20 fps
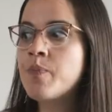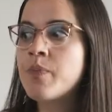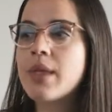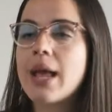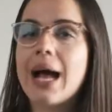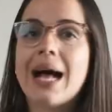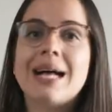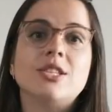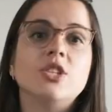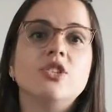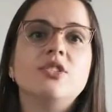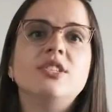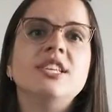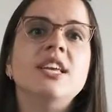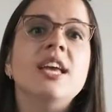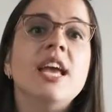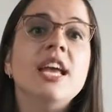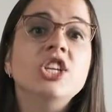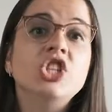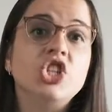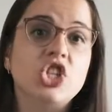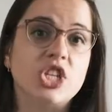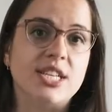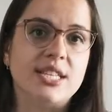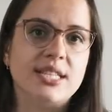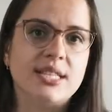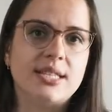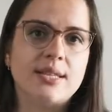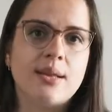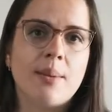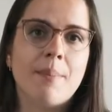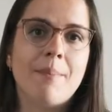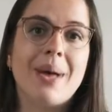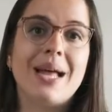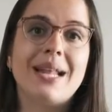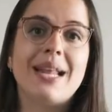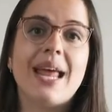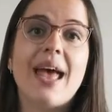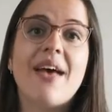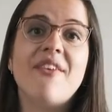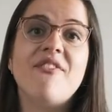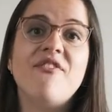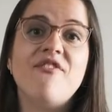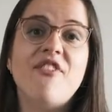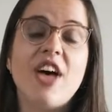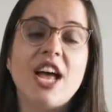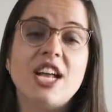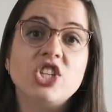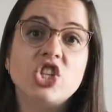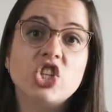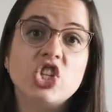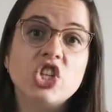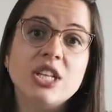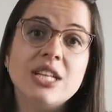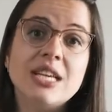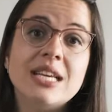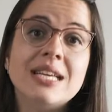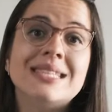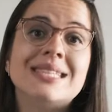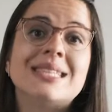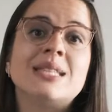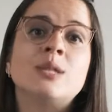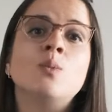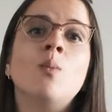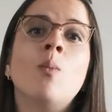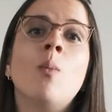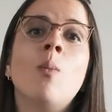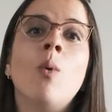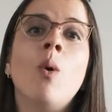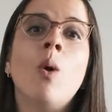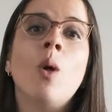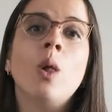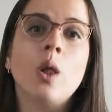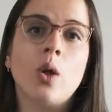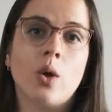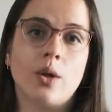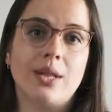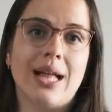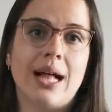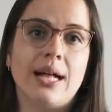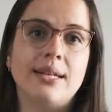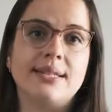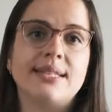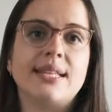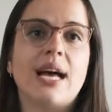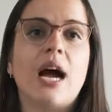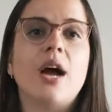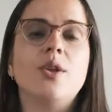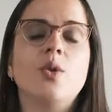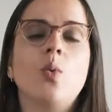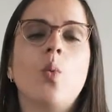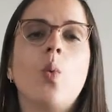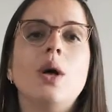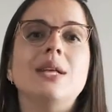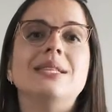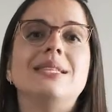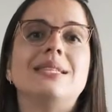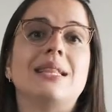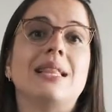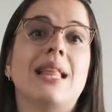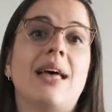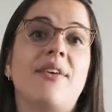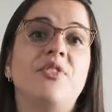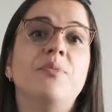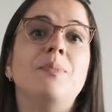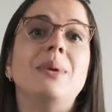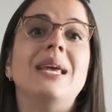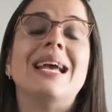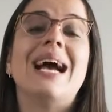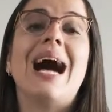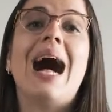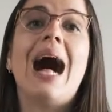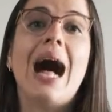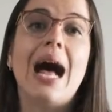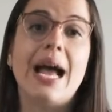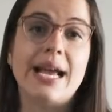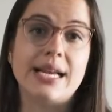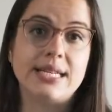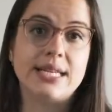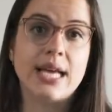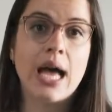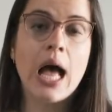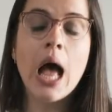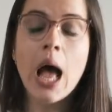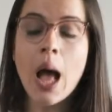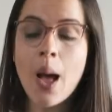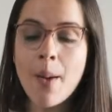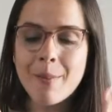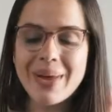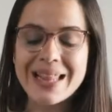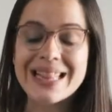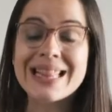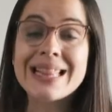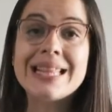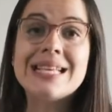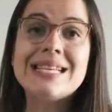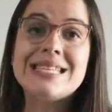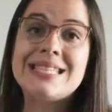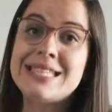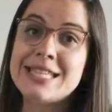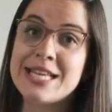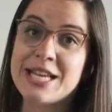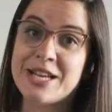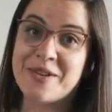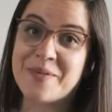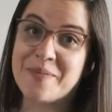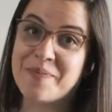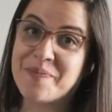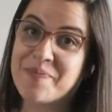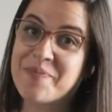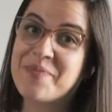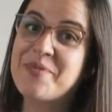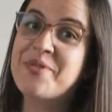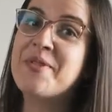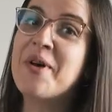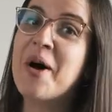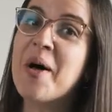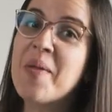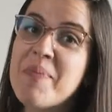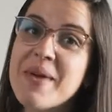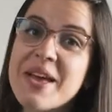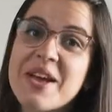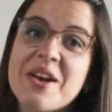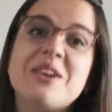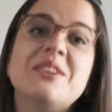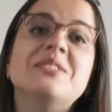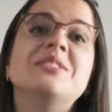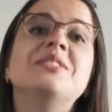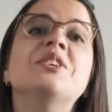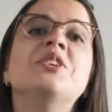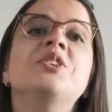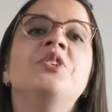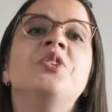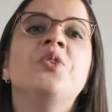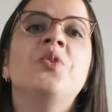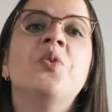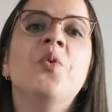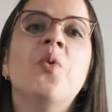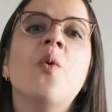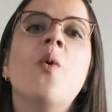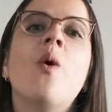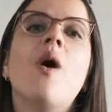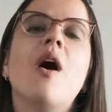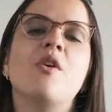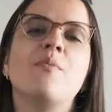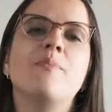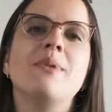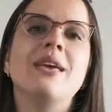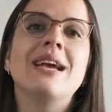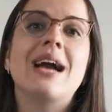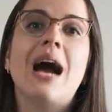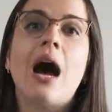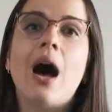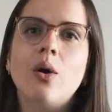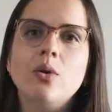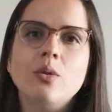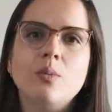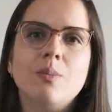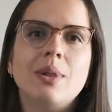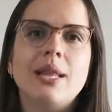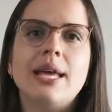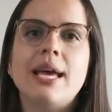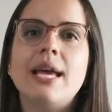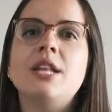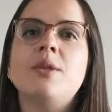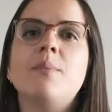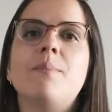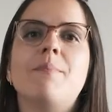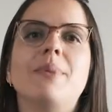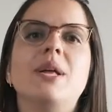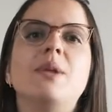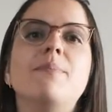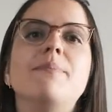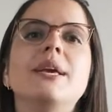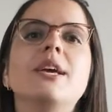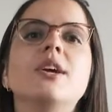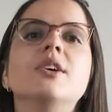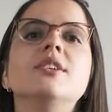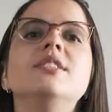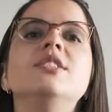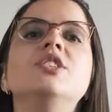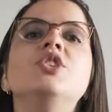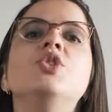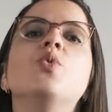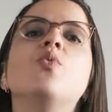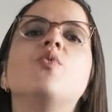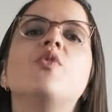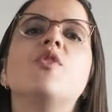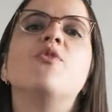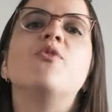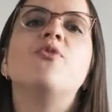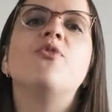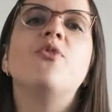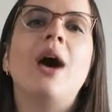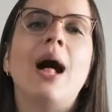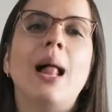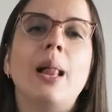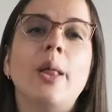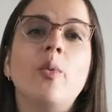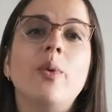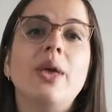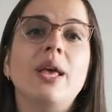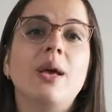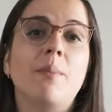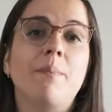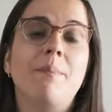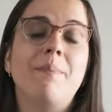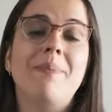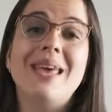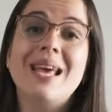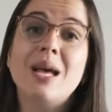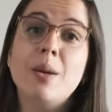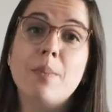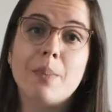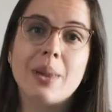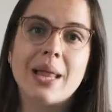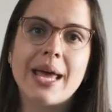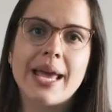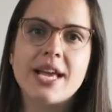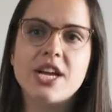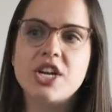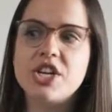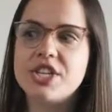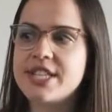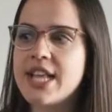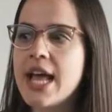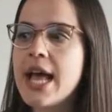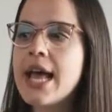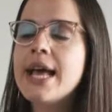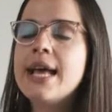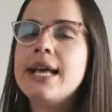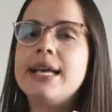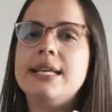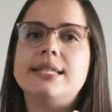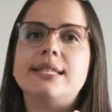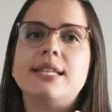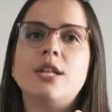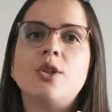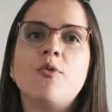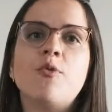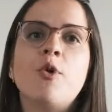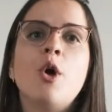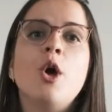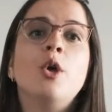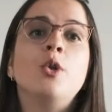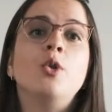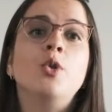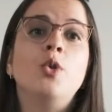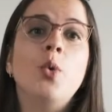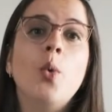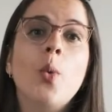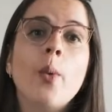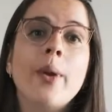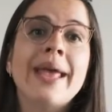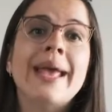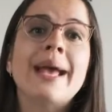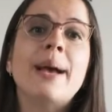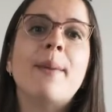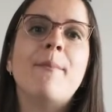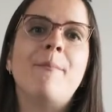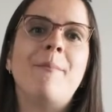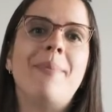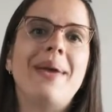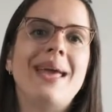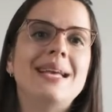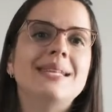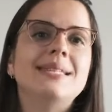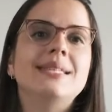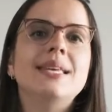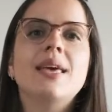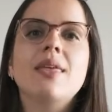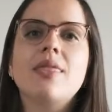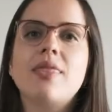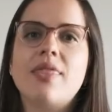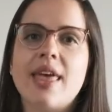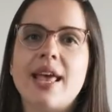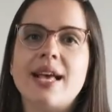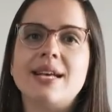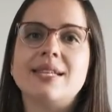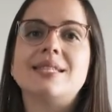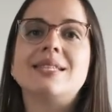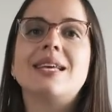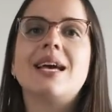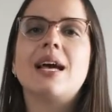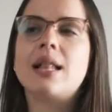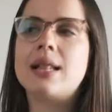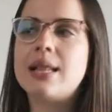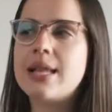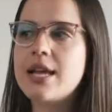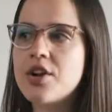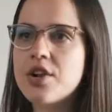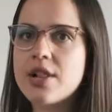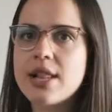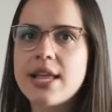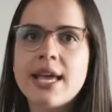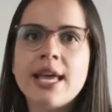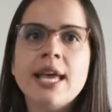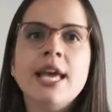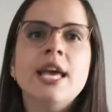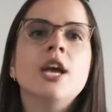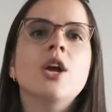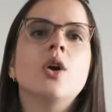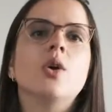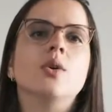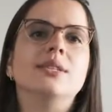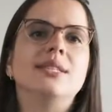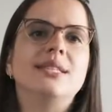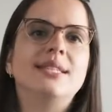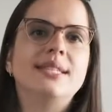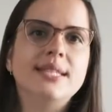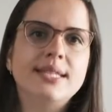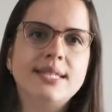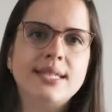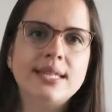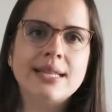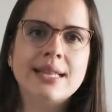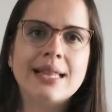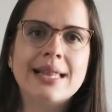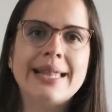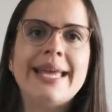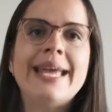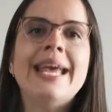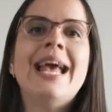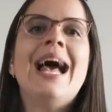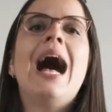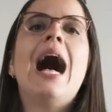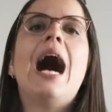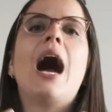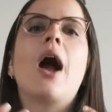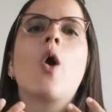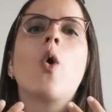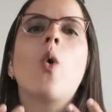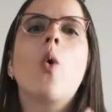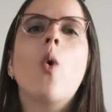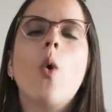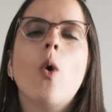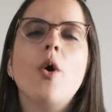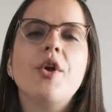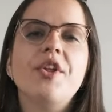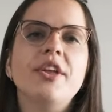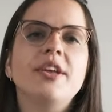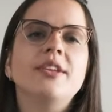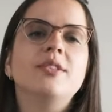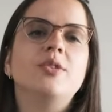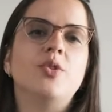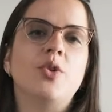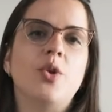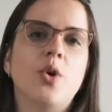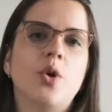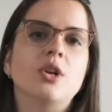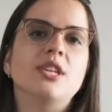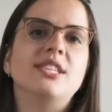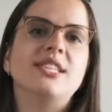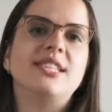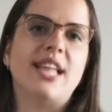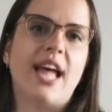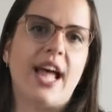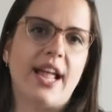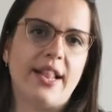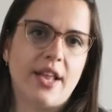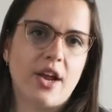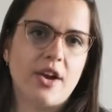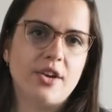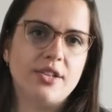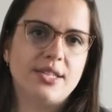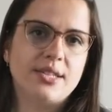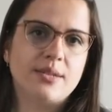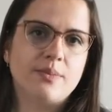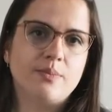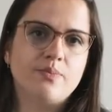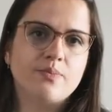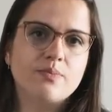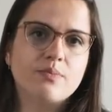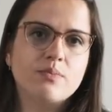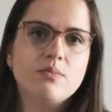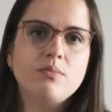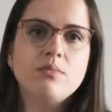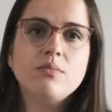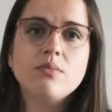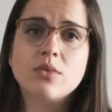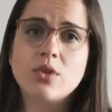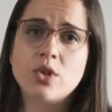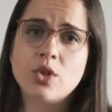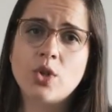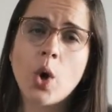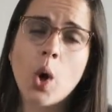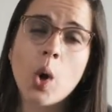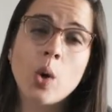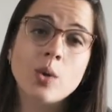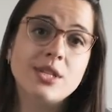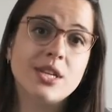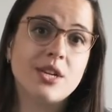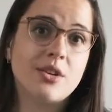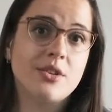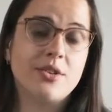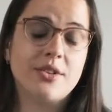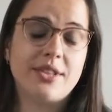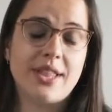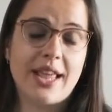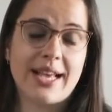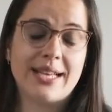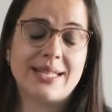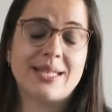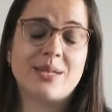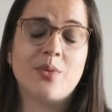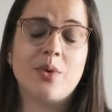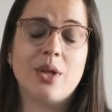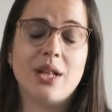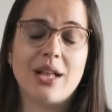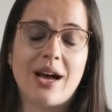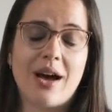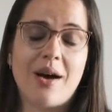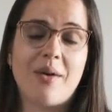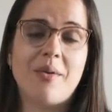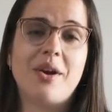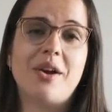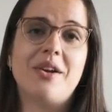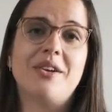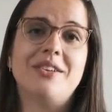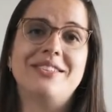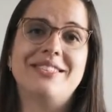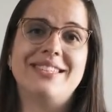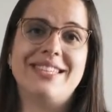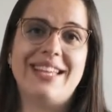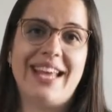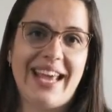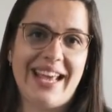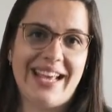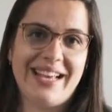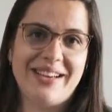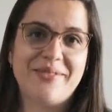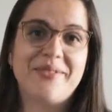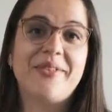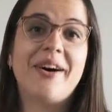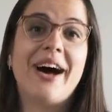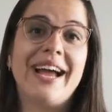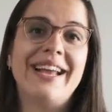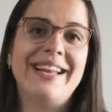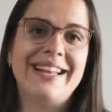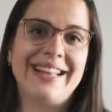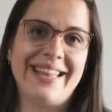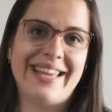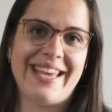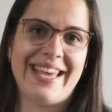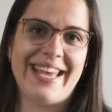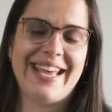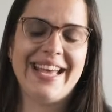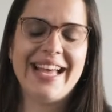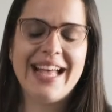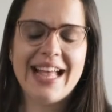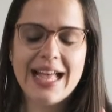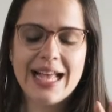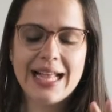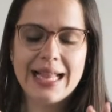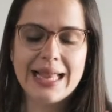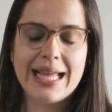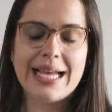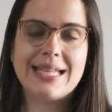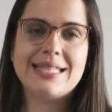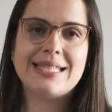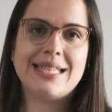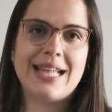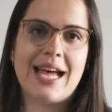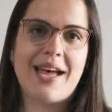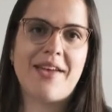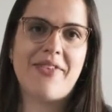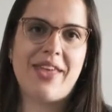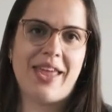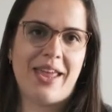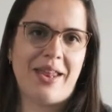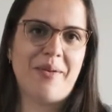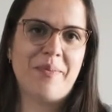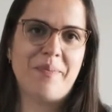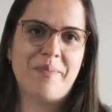associations, but eventually small hotels are the ones left behind. But listen, not because you are being outplayed, but because you were following big players instead of doing basic things clearly, consistently, according to your standards. Those are the things we'll cover today. Finally, let's dive in.